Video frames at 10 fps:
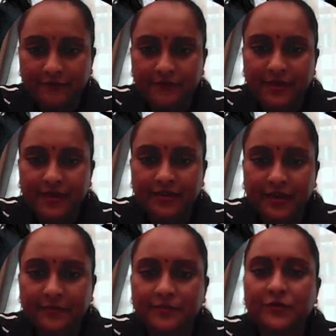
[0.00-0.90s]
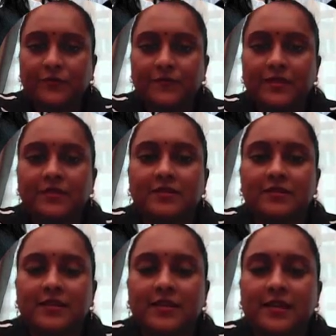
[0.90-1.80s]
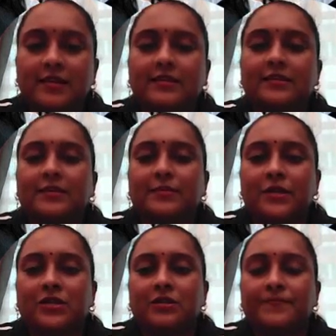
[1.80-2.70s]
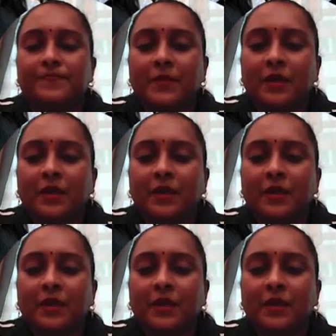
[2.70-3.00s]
are five main types of business entities in Malaysia.